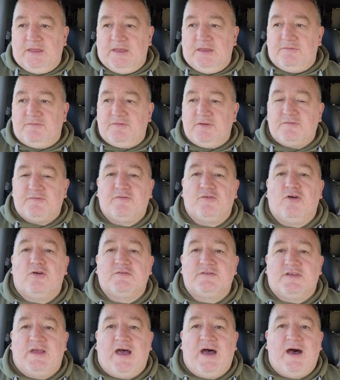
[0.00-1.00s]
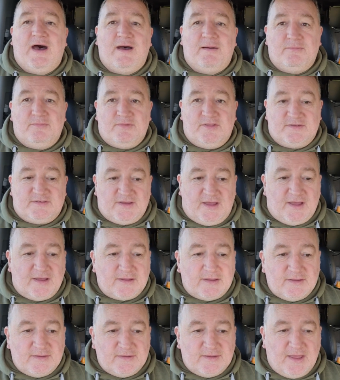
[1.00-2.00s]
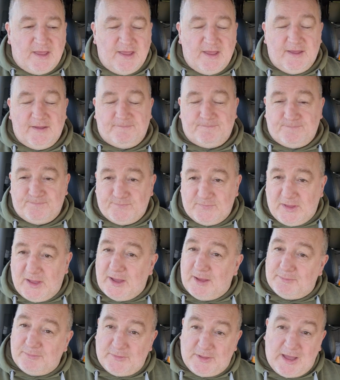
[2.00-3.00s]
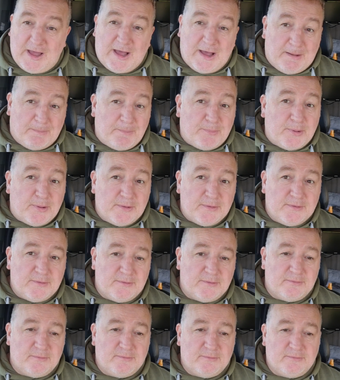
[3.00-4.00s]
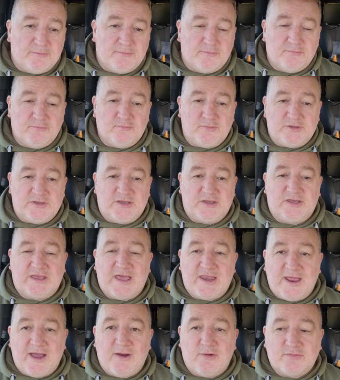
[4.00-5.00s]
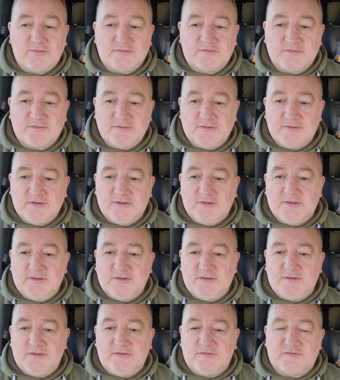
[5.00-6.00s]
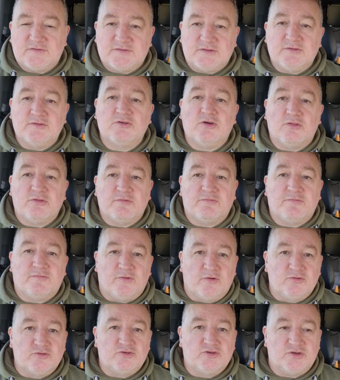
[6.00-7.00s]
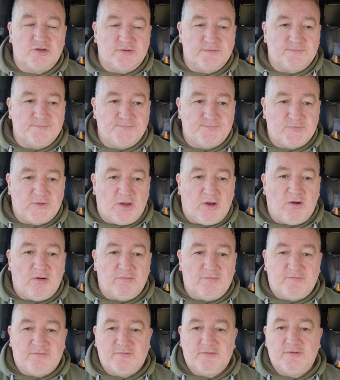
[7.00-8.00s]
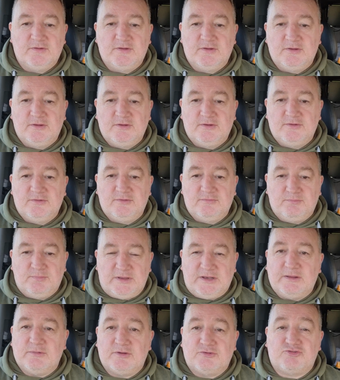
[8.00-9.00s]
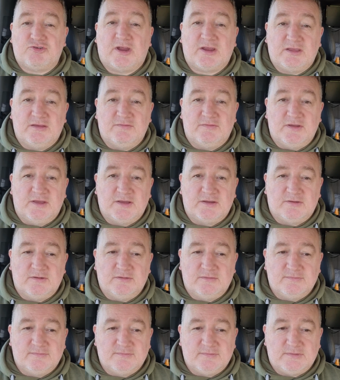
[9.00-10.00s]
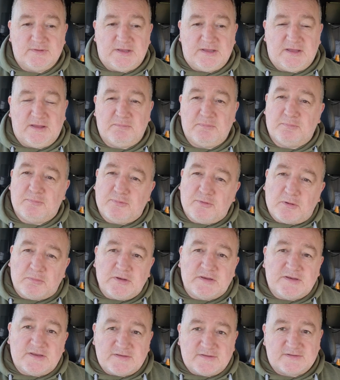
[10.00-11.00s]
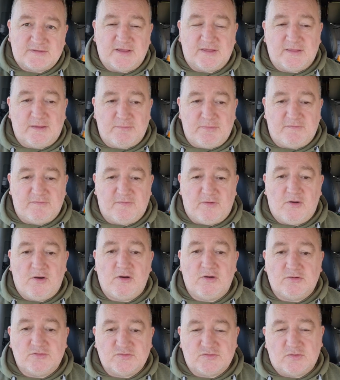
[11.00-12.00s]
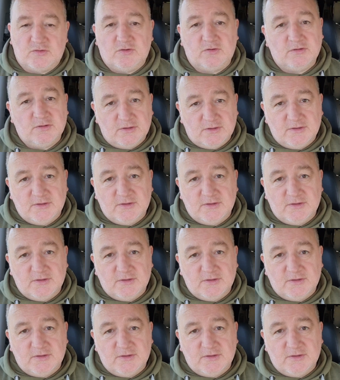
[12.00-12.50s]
if you'd forgotten to arm the tag, uh, on um, the app when you get out, you've still got the function of being able to track your vehicle. I probably didn't say that before, so